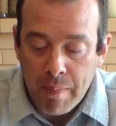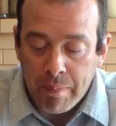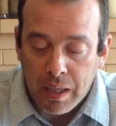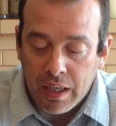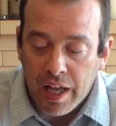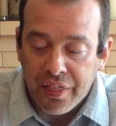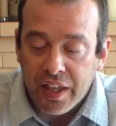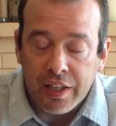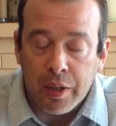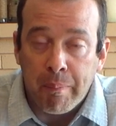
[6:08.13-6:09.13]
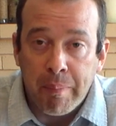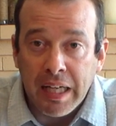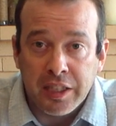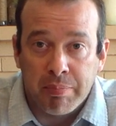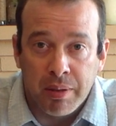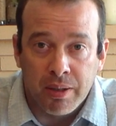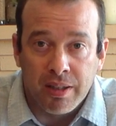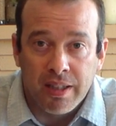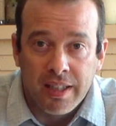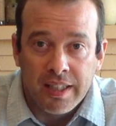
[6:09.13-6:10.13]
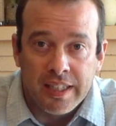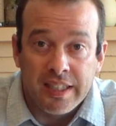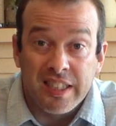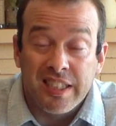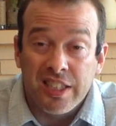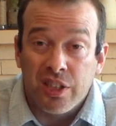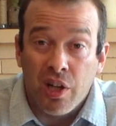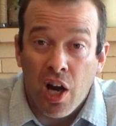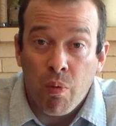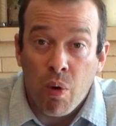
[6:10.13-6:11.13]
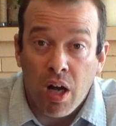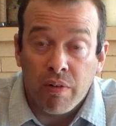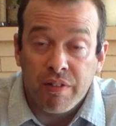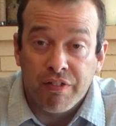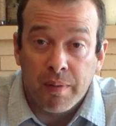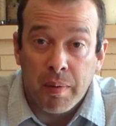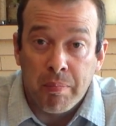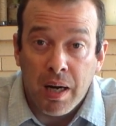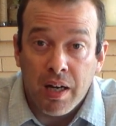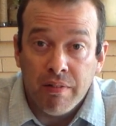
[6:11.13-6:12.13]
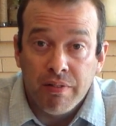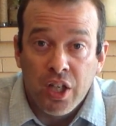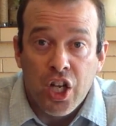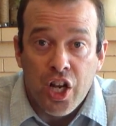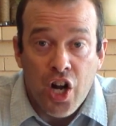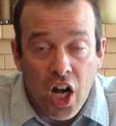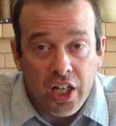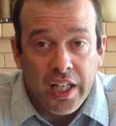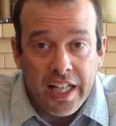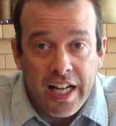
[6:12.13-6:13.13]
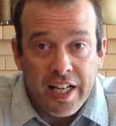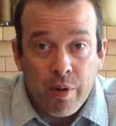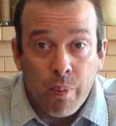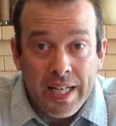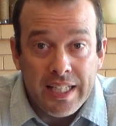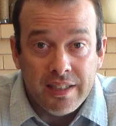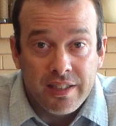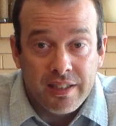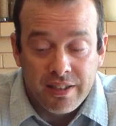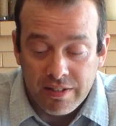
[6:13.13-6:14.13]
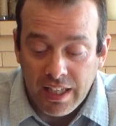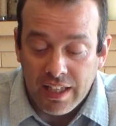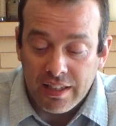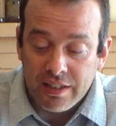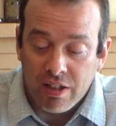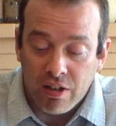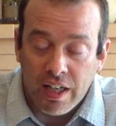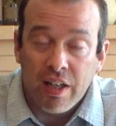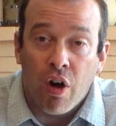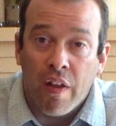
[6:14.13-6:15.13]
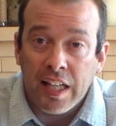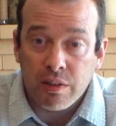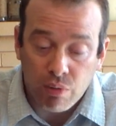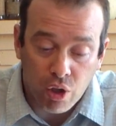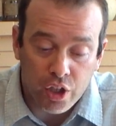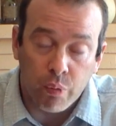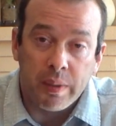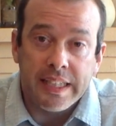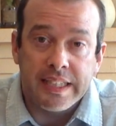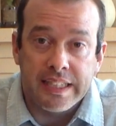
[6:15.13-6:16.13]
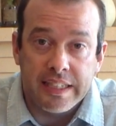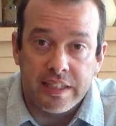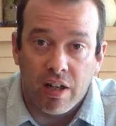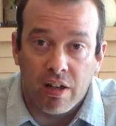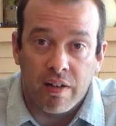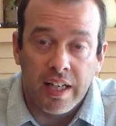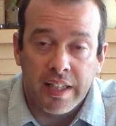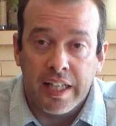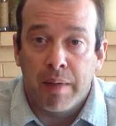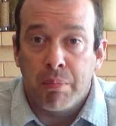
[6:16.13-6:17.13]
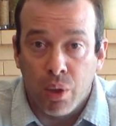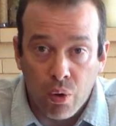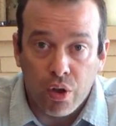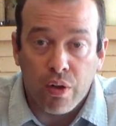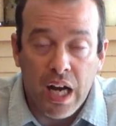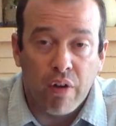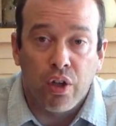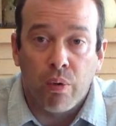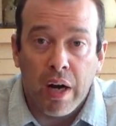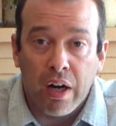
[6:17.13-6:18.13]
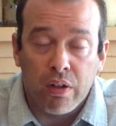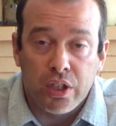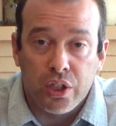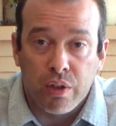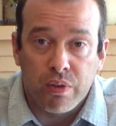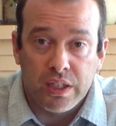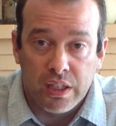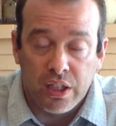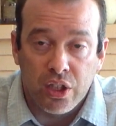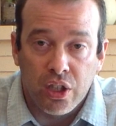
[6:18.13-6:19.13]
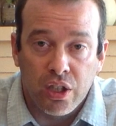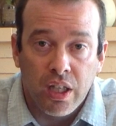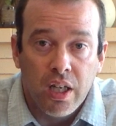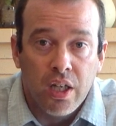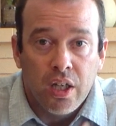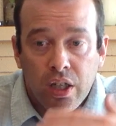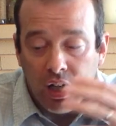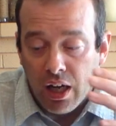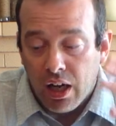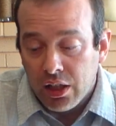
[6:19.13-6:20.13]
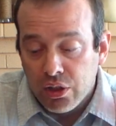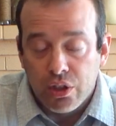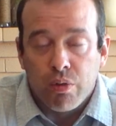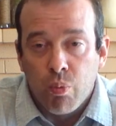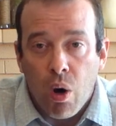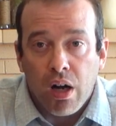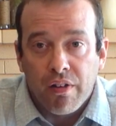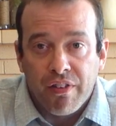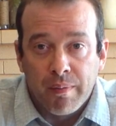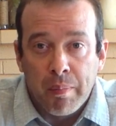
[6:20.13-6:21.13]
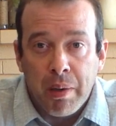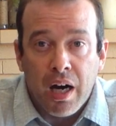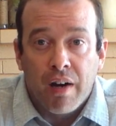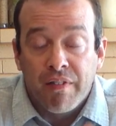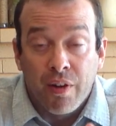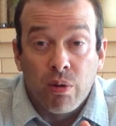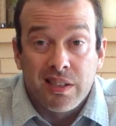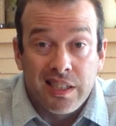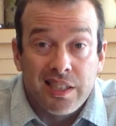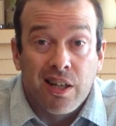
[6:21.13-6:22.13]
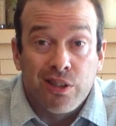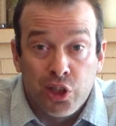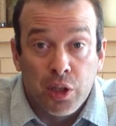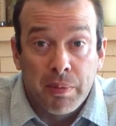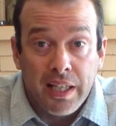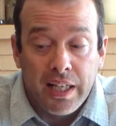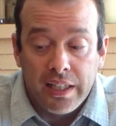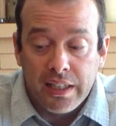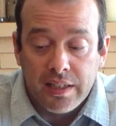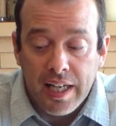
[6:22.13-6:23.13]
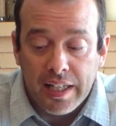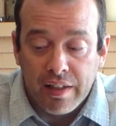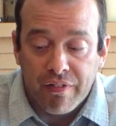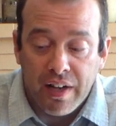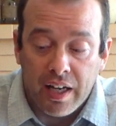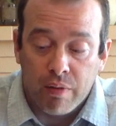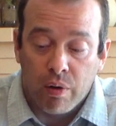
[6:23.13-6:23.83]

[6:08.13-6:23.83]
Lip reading: But I think the best perk is since you're not watering from above, you're not going to get any weeds, you guys, all right? That's where all your weed seeds are, right? They get blown around. They're right on the surface of the dirt. Use water from above, and those things start germinating and taking effect.